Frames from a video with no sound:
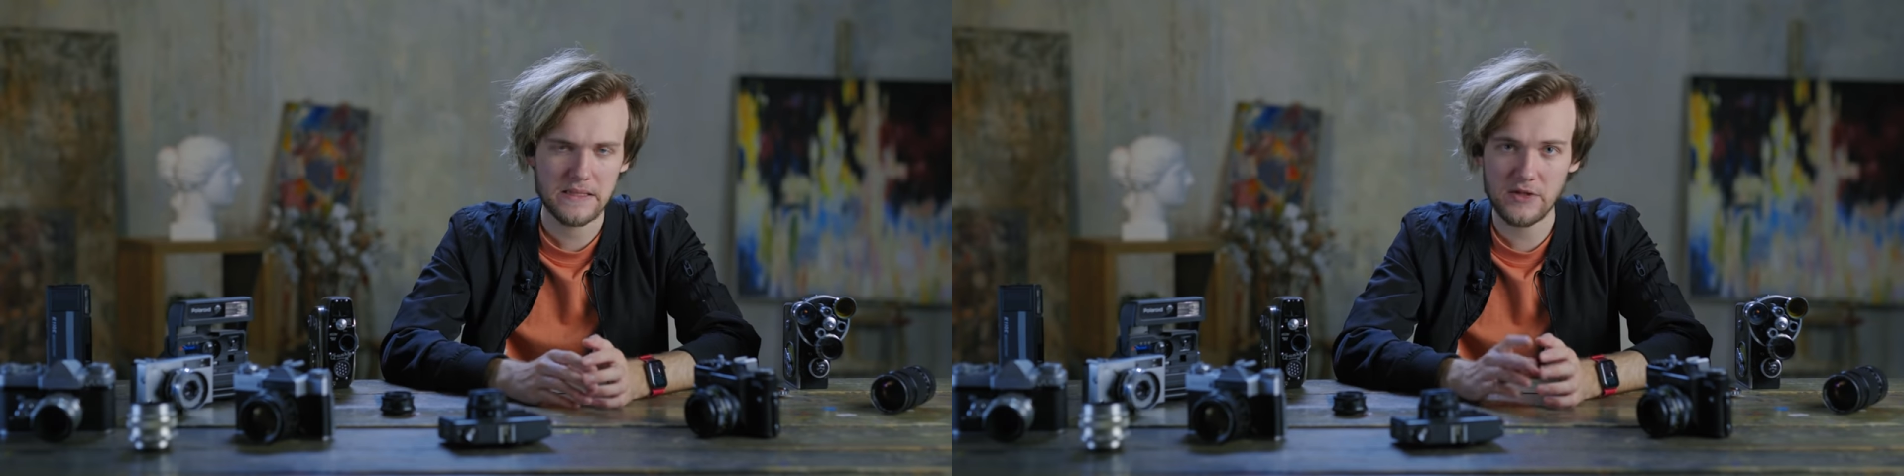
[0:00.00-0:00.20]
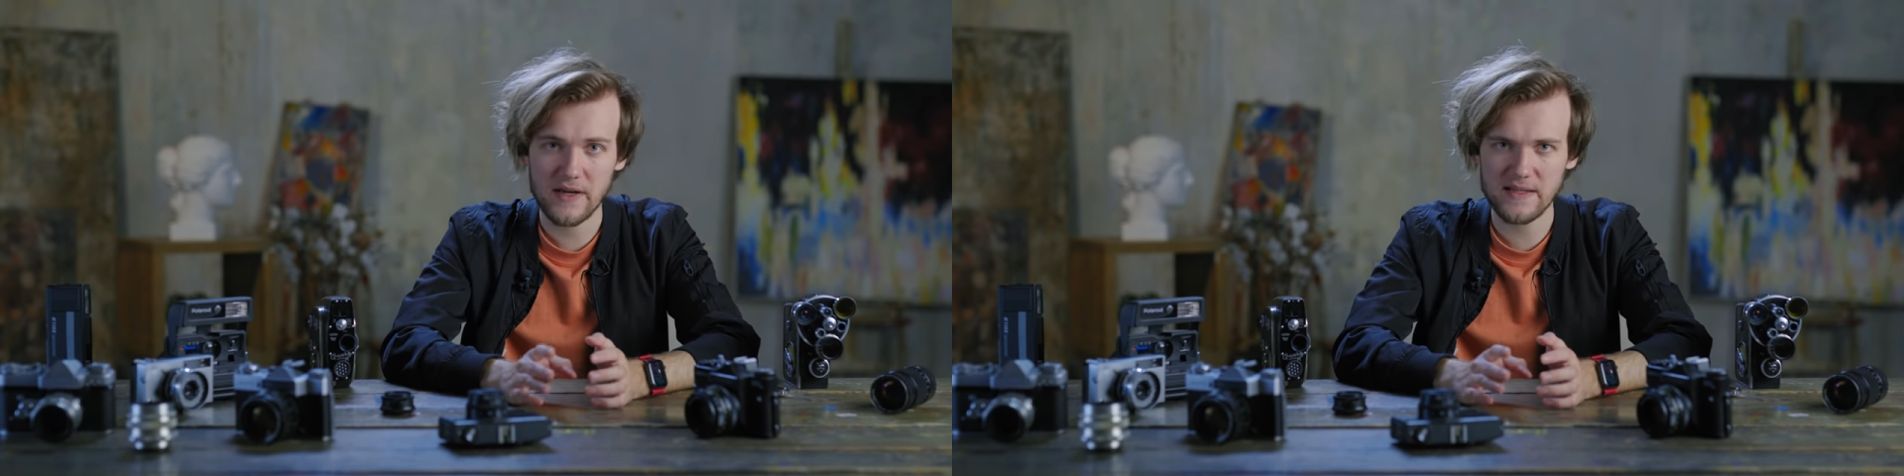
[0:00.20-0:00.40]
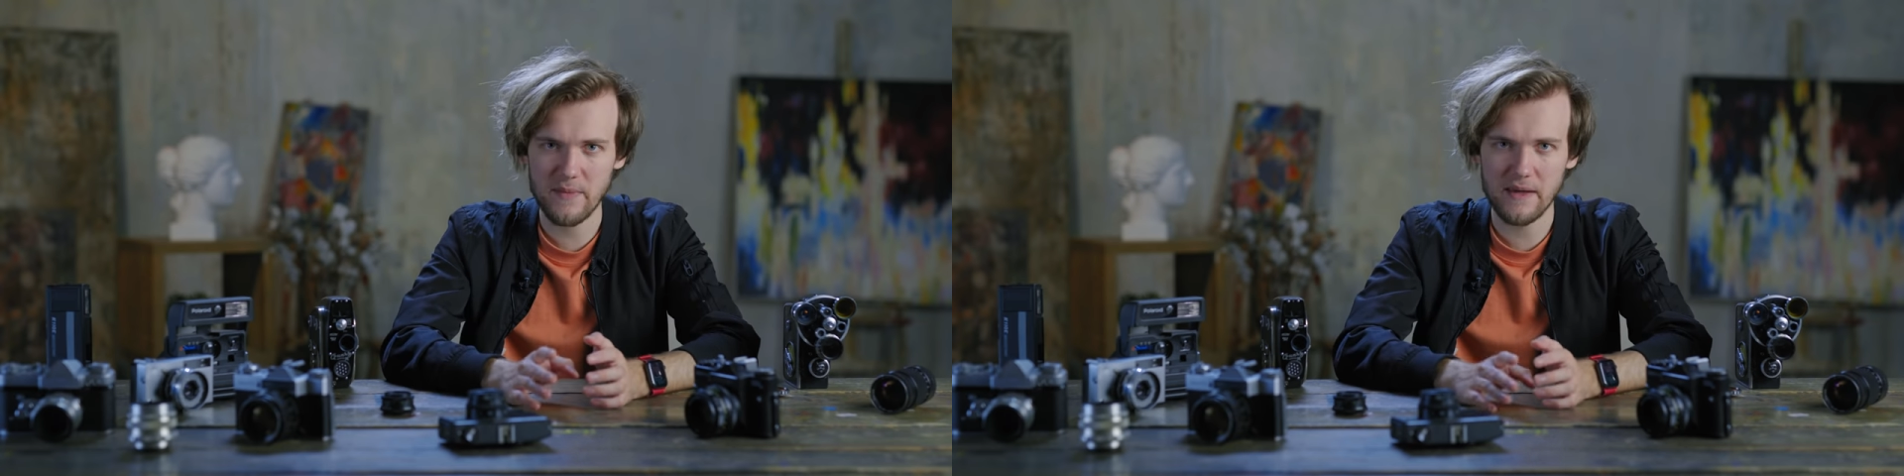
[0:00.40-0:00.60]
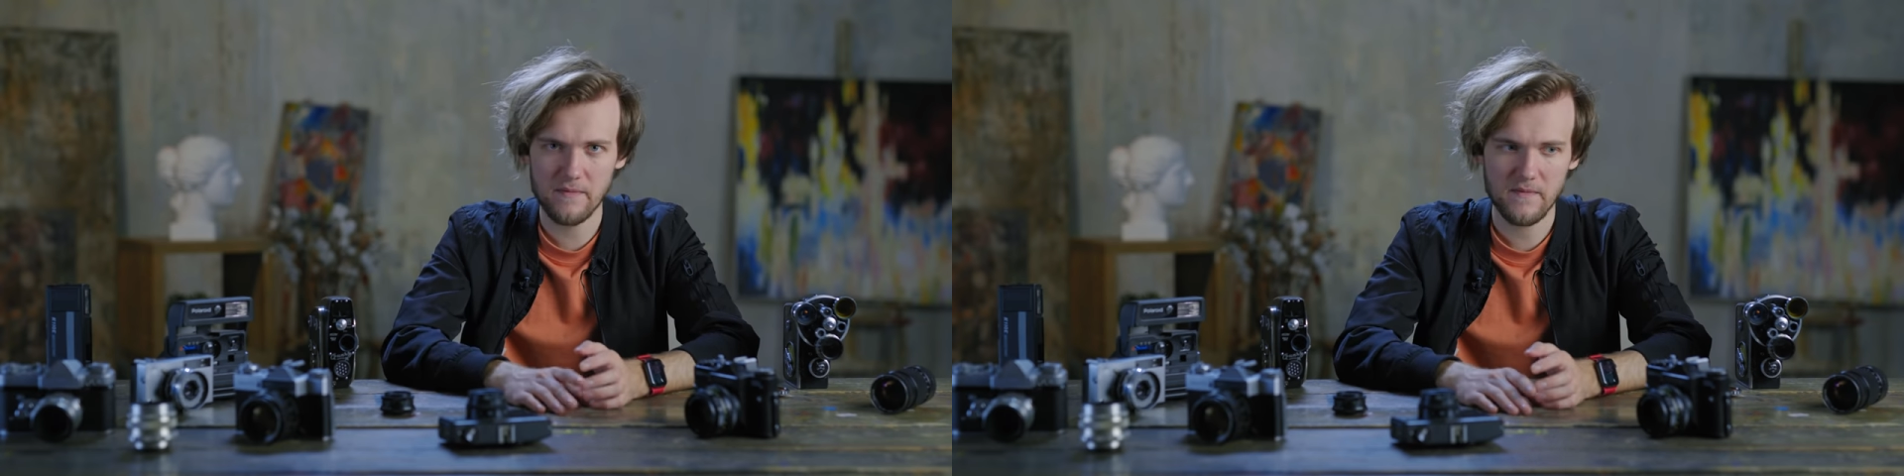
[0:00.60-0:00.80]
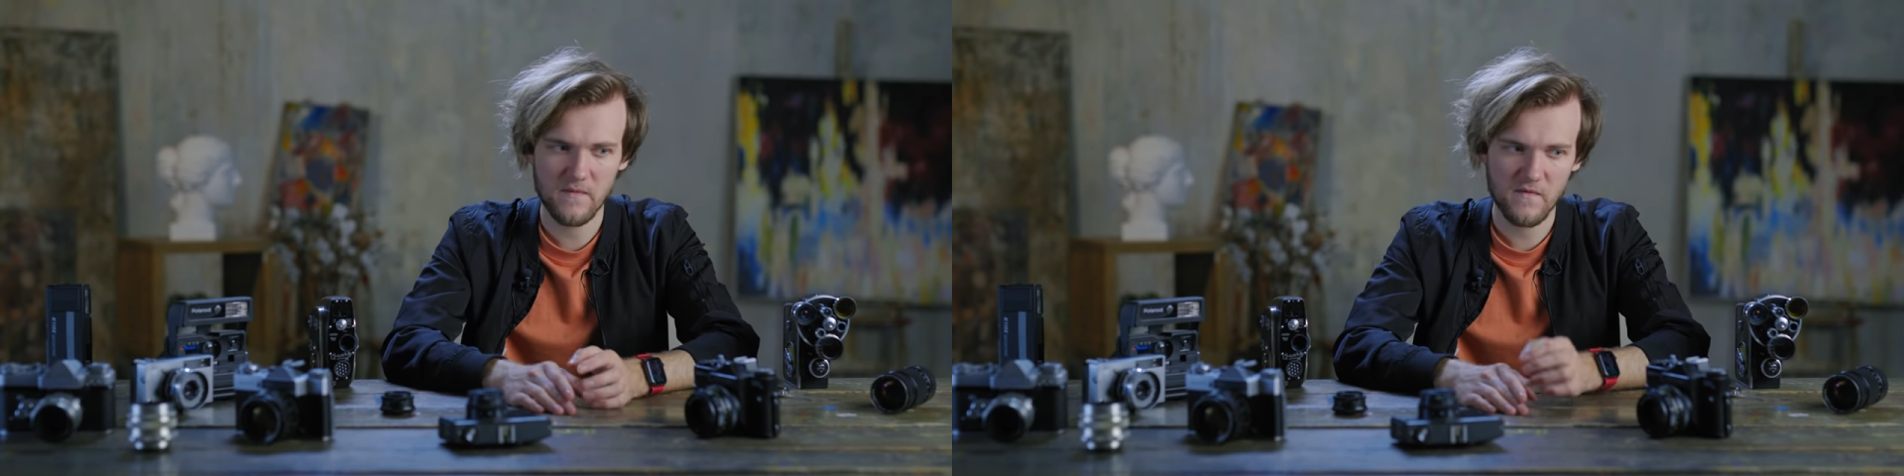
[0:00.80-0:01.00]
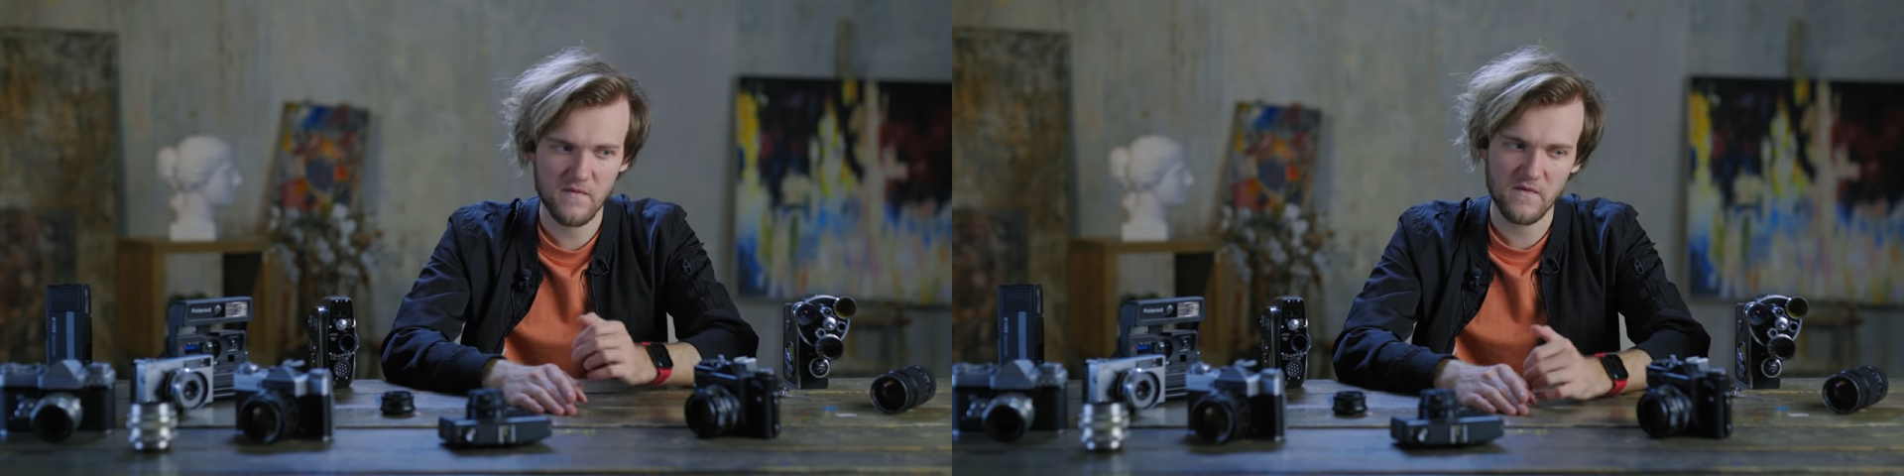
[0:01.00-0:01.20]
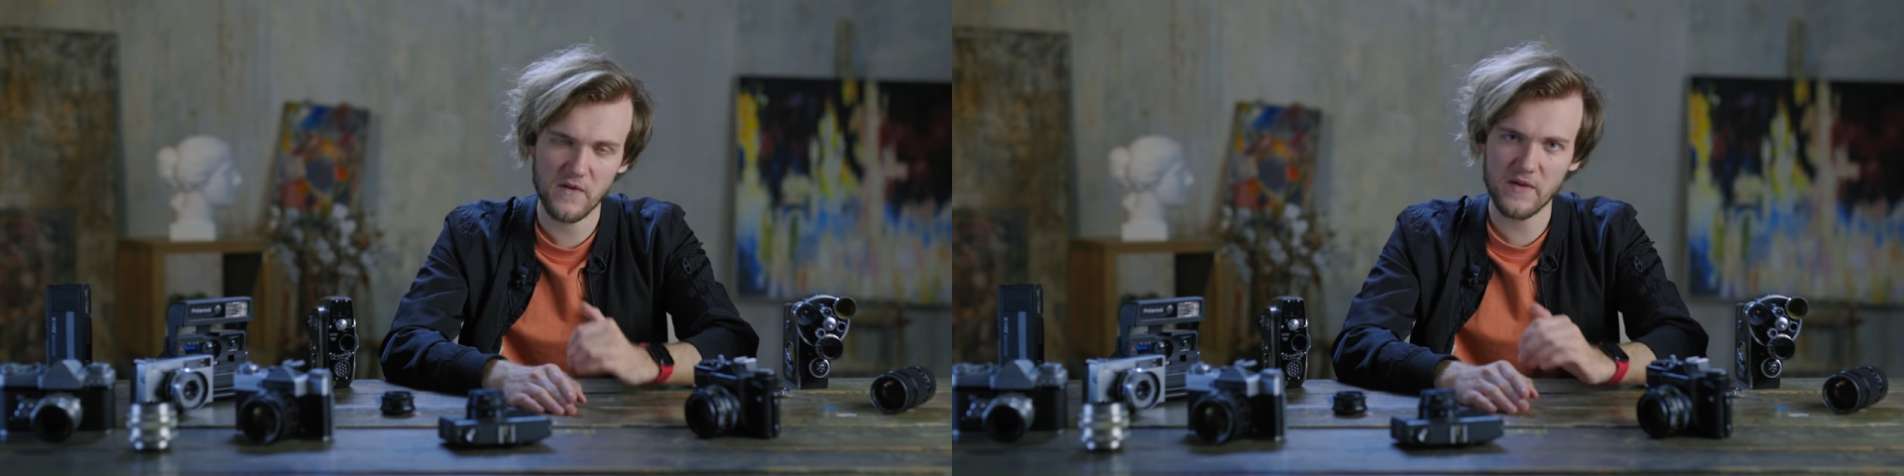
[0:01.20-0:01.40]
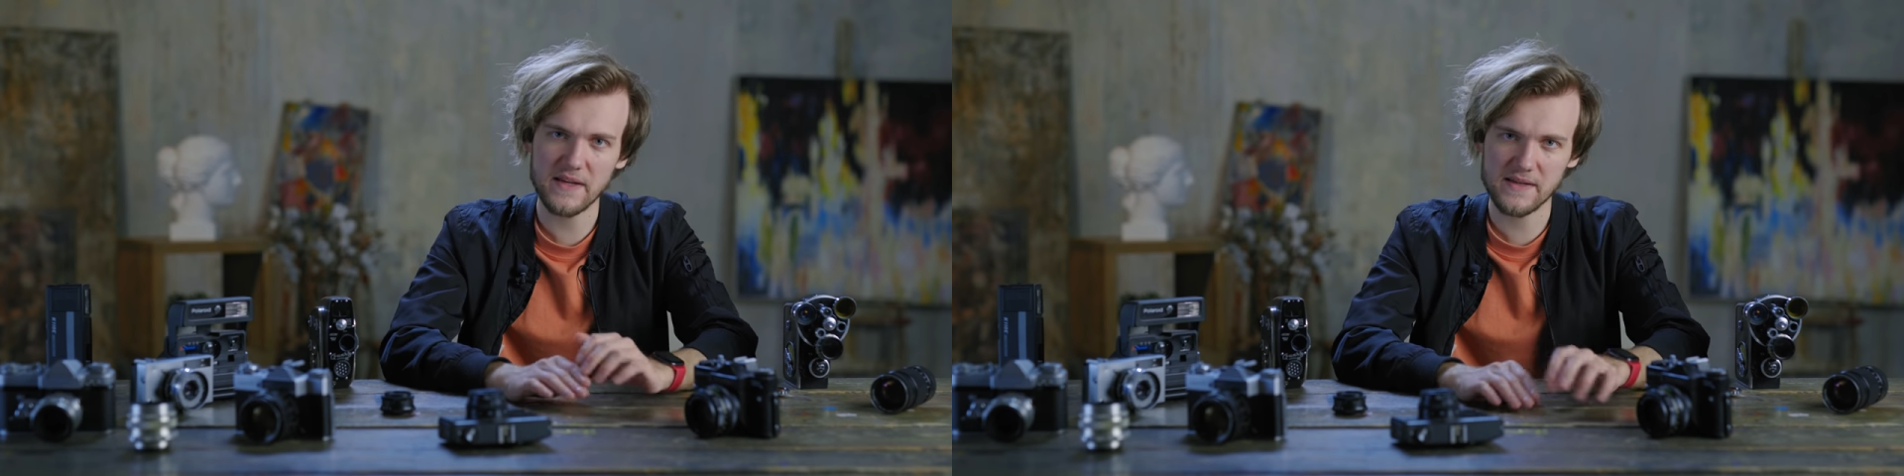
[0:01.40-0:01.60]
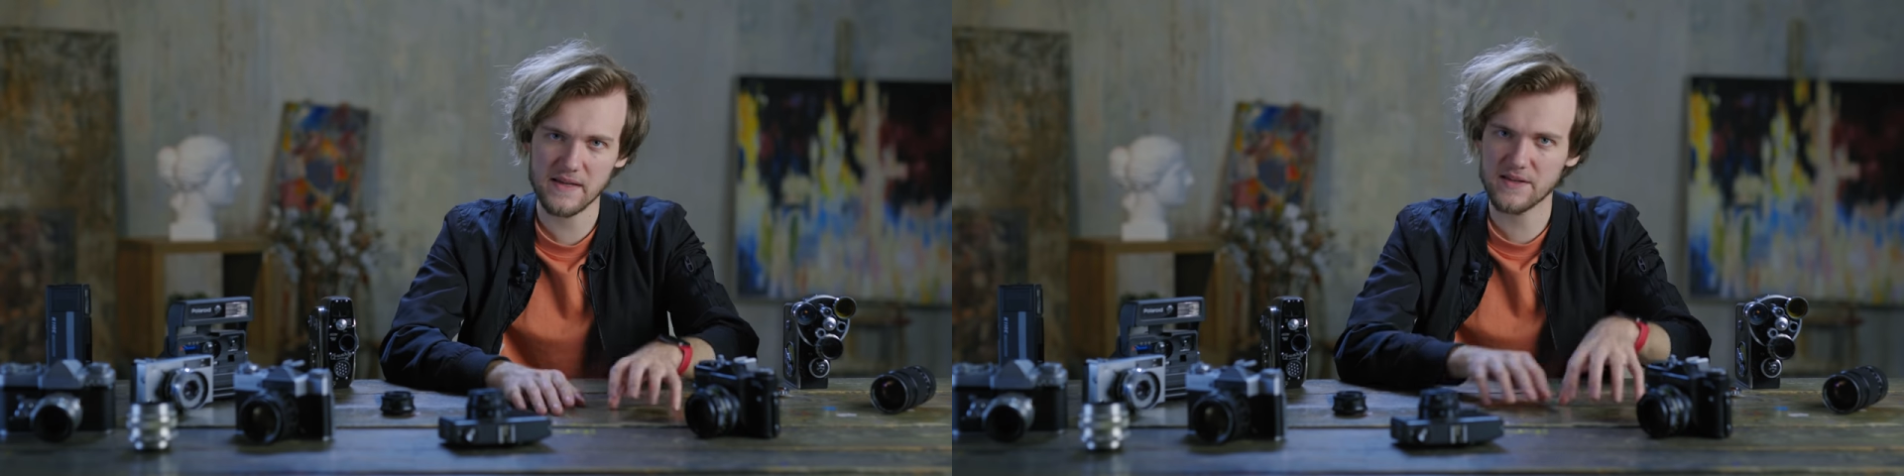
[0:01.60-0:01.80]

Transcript: Trust me, there is a